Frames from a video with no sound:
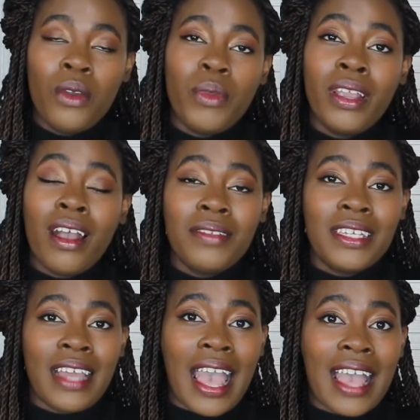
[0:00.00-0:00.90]
We are
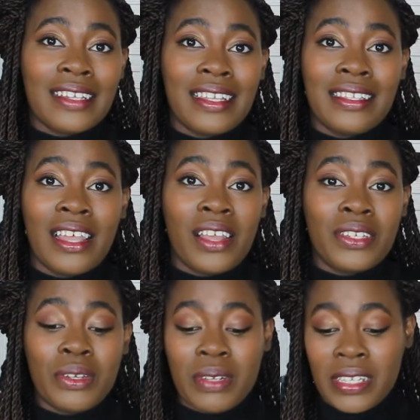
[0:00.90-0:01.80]
often asked to tell our
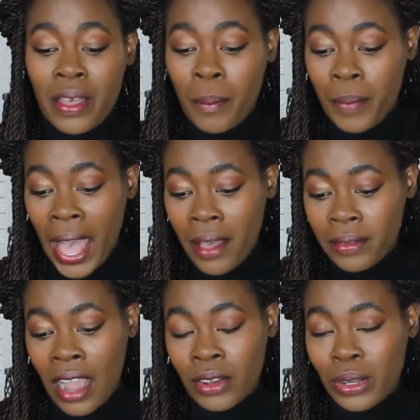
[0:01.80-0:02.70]
students
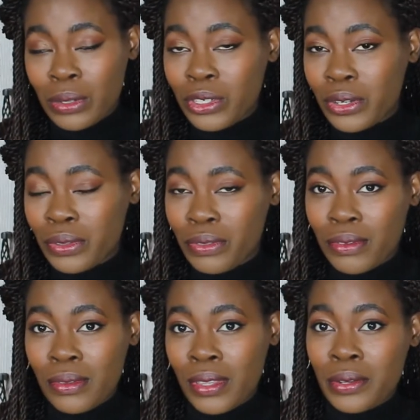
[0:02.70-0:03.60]
about our culture
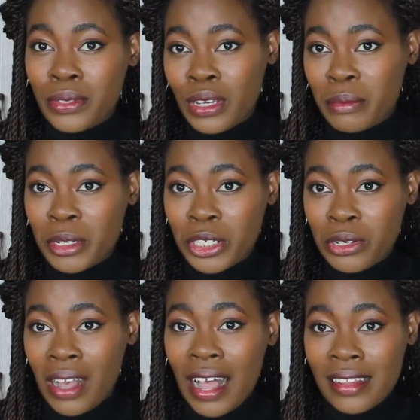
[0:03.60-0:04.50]
through those
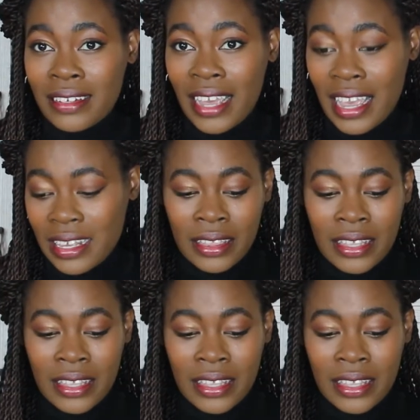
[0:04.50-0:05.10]
commercial holidays.